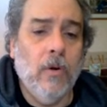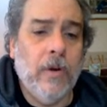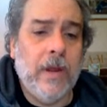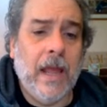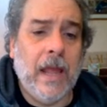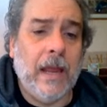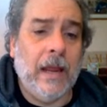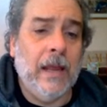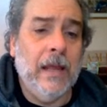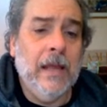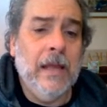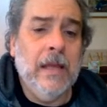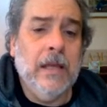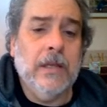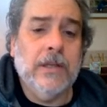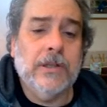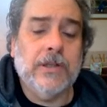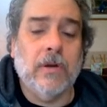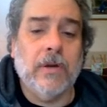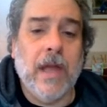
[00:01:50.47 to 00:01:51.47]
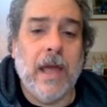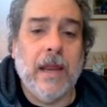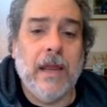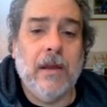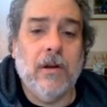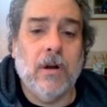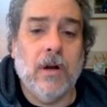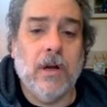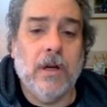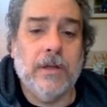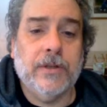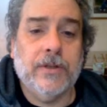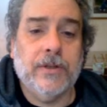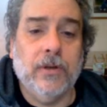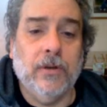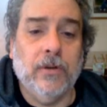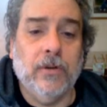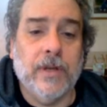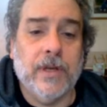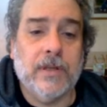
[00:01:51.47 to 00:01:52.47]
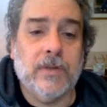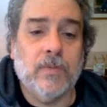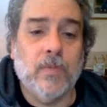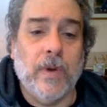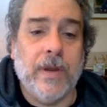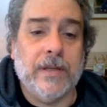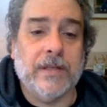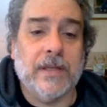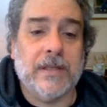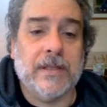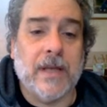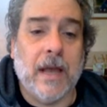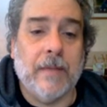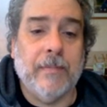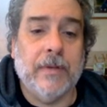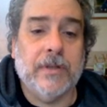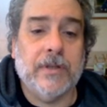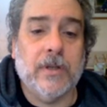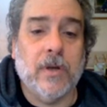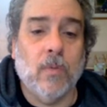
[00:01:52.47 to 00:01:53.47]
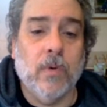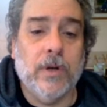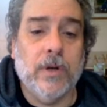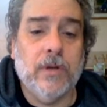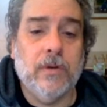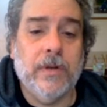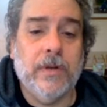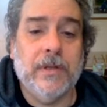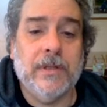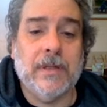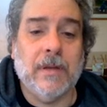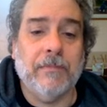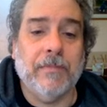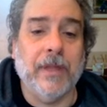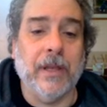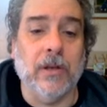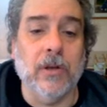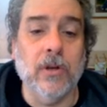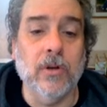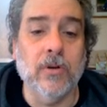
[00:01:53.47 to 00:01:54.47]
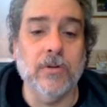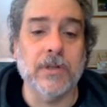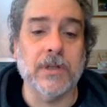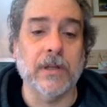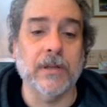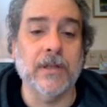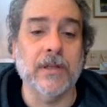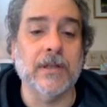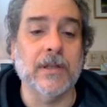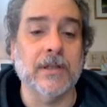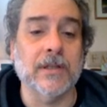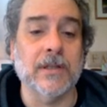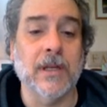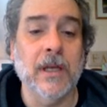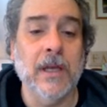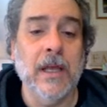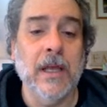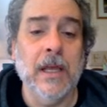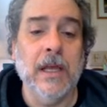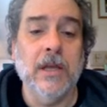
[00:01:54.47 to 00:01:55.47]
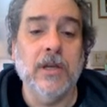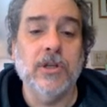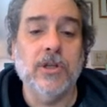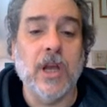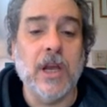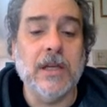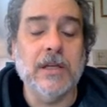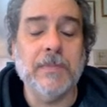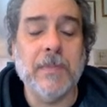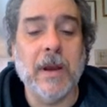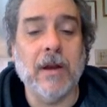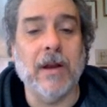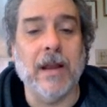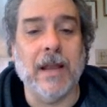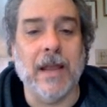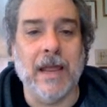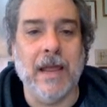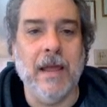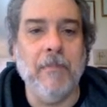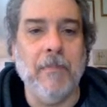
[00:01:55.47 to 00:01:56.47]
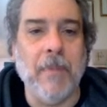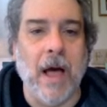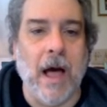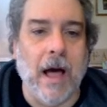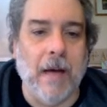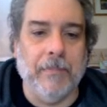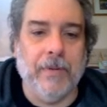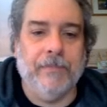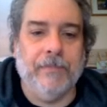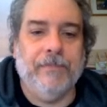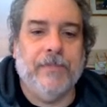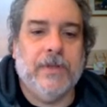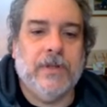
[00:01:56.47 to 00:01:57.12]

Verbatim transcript: Okay, so getting on to this week's assignment. So we're doing something new. So this is Shakespeare and hip hop.